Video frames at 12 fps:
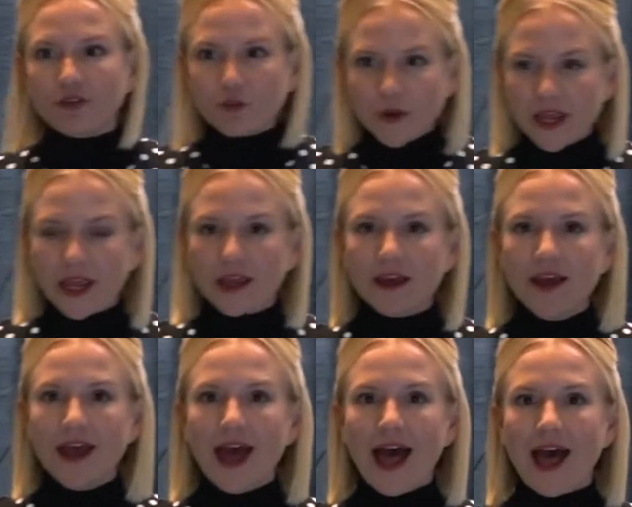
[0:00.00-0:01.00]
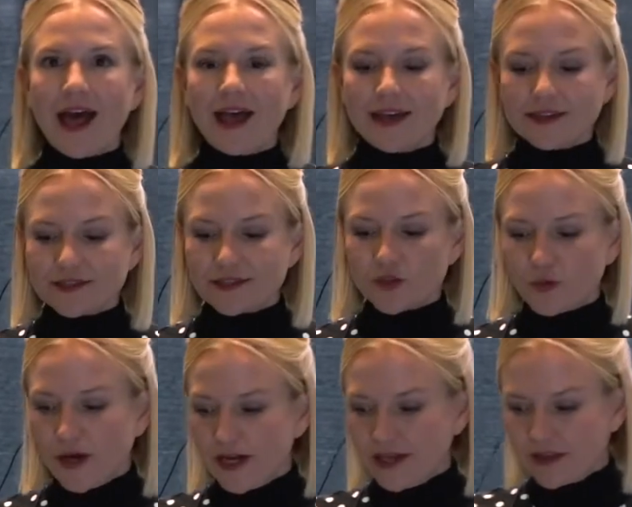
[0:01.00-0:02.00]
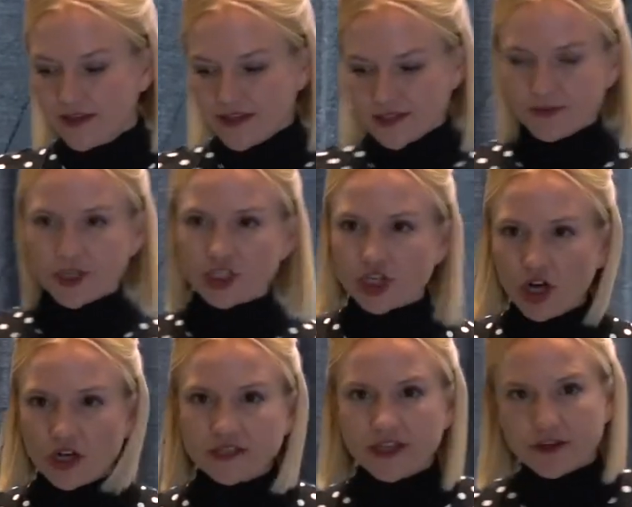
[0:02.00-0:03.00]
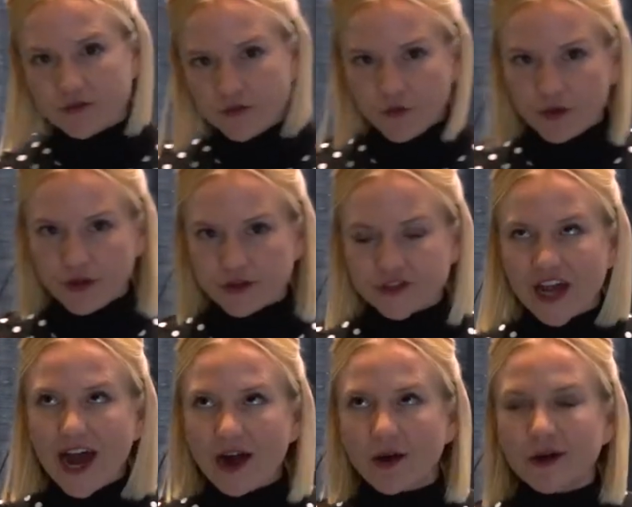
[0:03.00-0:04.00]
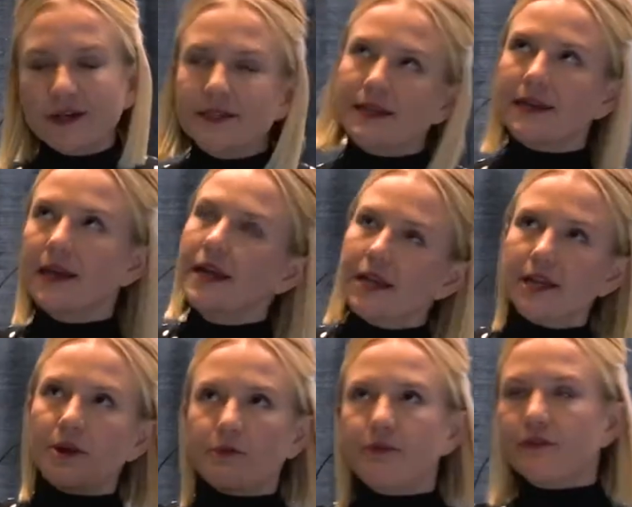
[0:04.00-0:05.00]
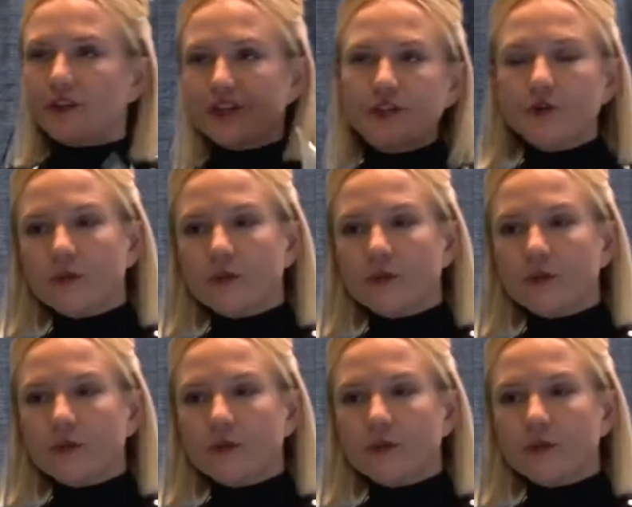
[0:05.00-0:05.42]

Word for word: a week and creating this much content for those hours and you know 52